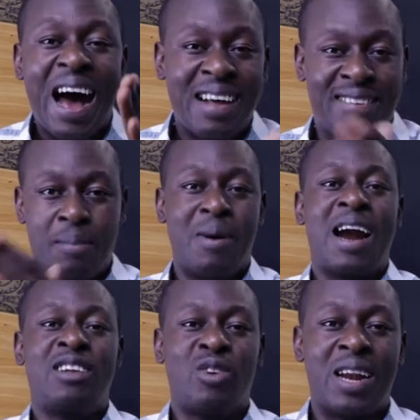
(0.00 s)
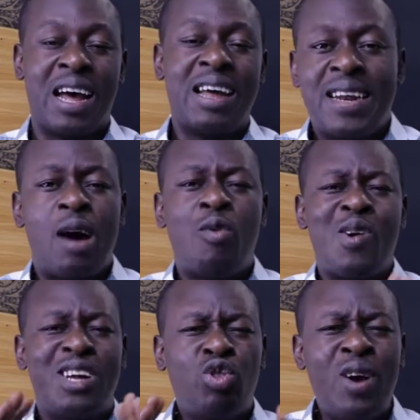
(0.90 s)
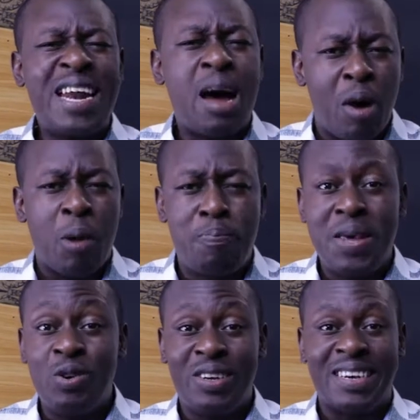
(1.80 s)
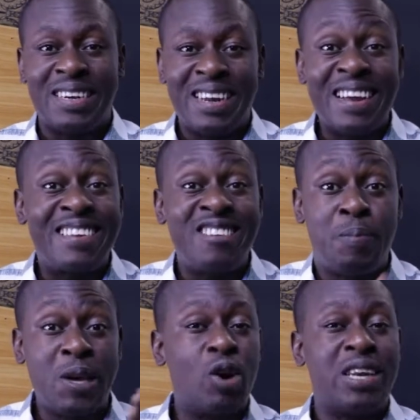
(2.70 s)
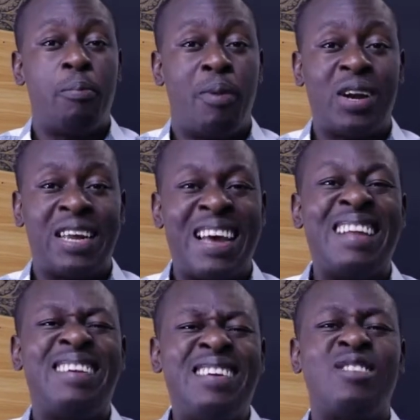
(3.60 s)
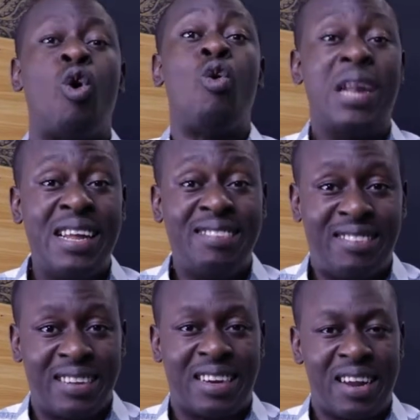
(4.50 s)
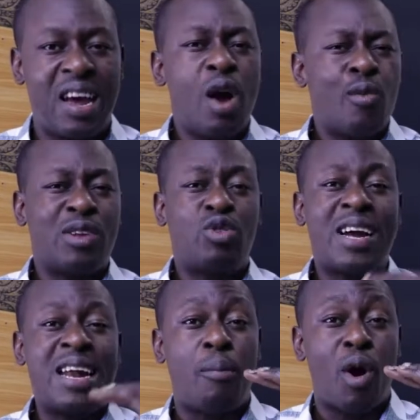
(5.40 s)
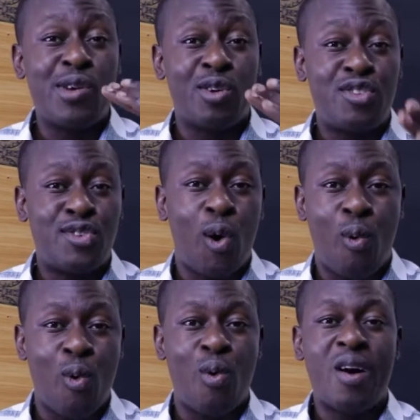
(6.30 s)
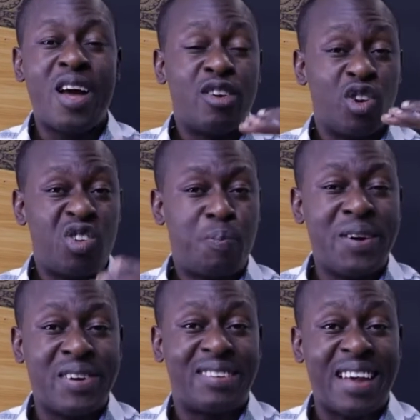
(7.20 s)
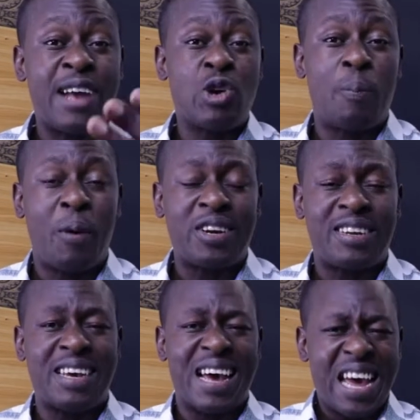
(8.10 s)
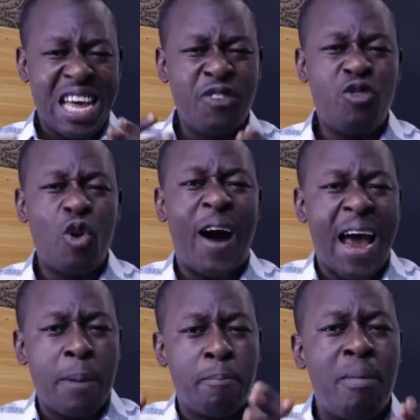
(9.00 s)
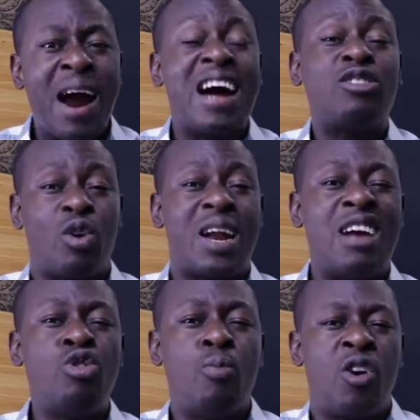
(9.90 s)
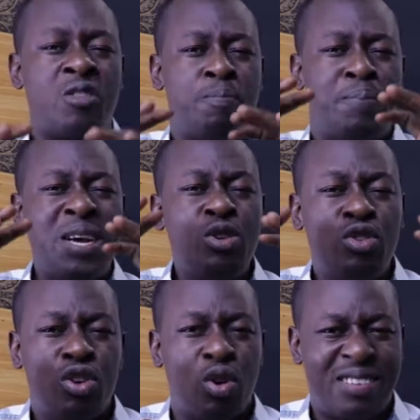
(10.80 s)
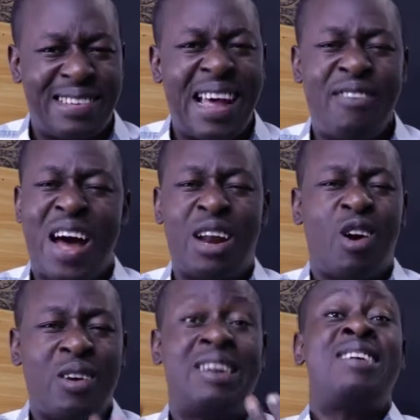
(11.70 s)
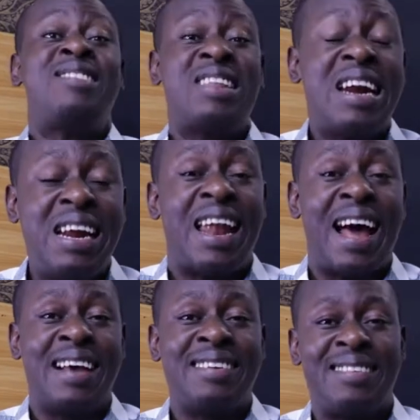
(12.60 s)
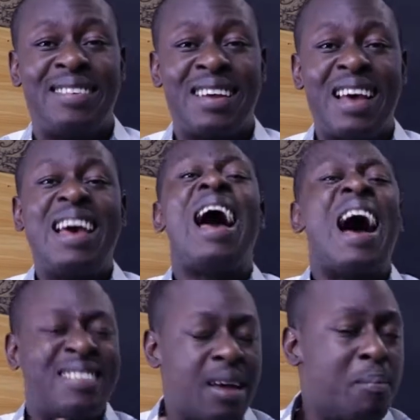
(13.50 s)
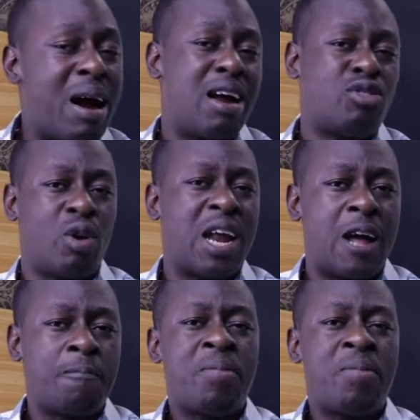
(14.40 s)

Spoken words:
as a marathoner. Now, when we're talking about building, it is beyond the body. It is holistic. We're talking about your soul, your spirit, and your body. If you are a marathoner, you must build yourself along these three lines as a marathoner.